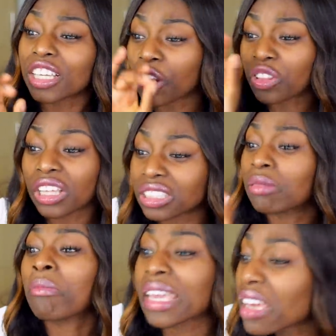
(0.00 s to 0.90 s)
you know, the
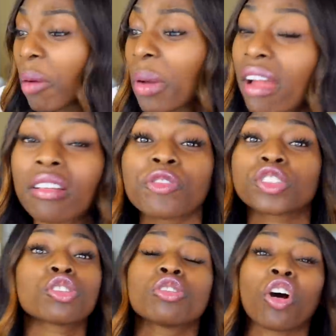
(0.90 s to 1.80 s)
makeup area
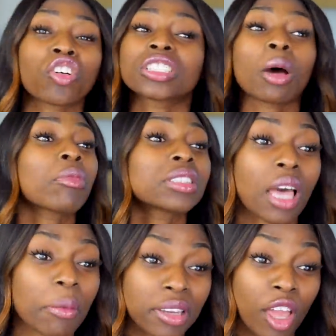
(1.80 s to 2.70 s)
for too long,
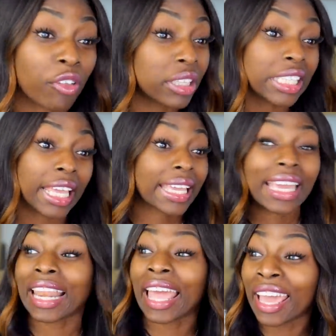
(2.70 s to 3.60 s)
someone's coming over and saying,
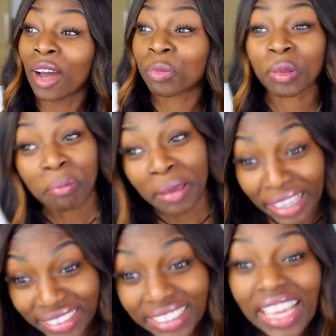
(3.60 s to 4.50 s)
can I help you,
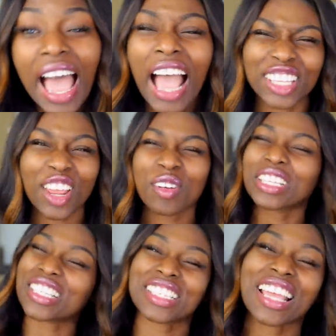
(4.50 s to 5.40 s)
miss? And you know when
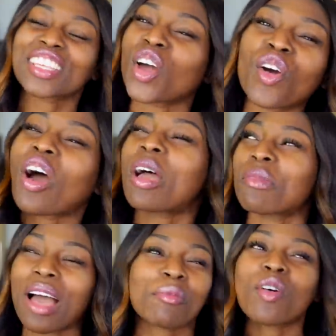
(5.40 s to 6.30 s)
it's just like, no,
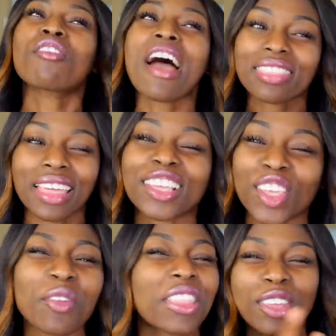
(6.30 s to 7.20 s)
I'm all right,
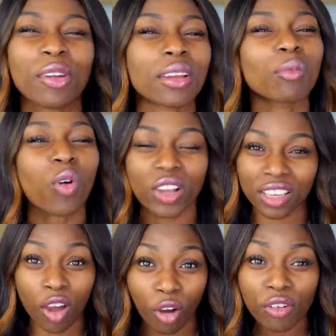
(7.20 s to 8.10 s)
thank you, and then you end up
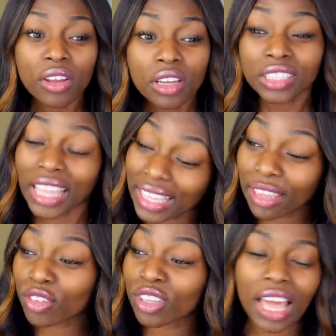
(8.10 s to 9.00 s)
walking off. They
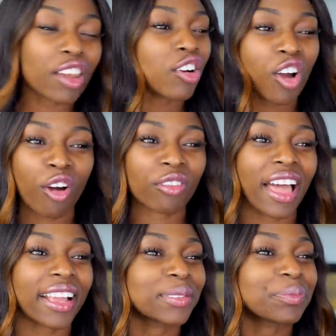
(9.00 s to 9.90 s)
give you that look of
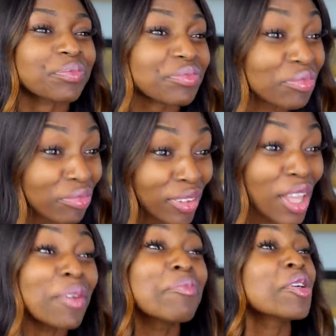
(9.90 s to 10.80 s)
like,
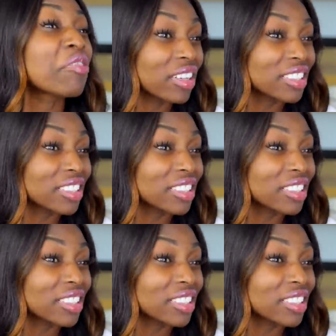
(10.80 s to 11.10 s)
move